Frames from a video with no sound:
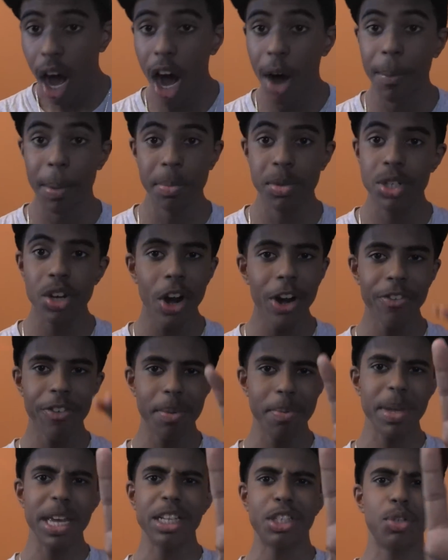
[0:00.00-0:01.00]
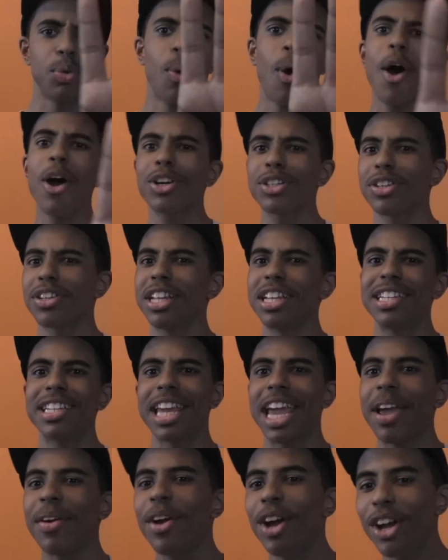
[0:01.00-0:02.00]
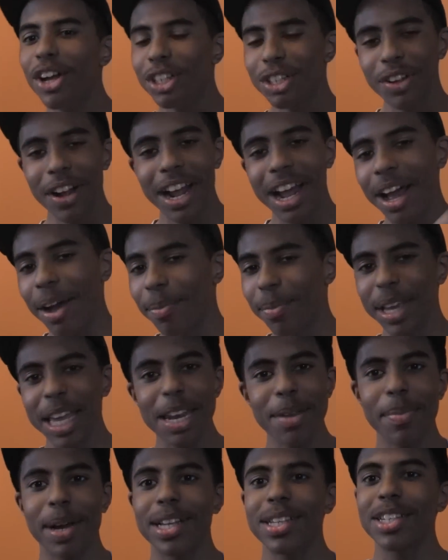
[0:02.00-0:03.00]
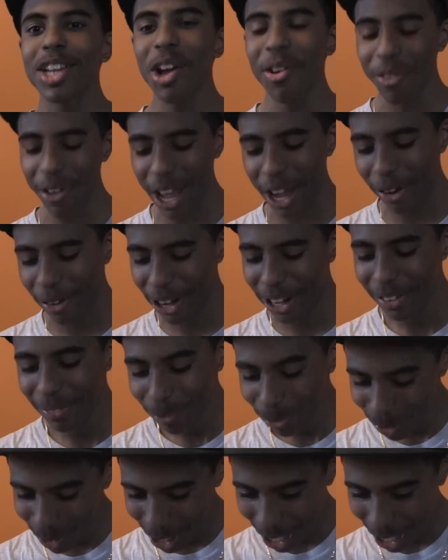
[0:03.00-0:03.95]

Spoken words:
I'm sorry if I'm being too harsh on this game. I'm getting myself angry.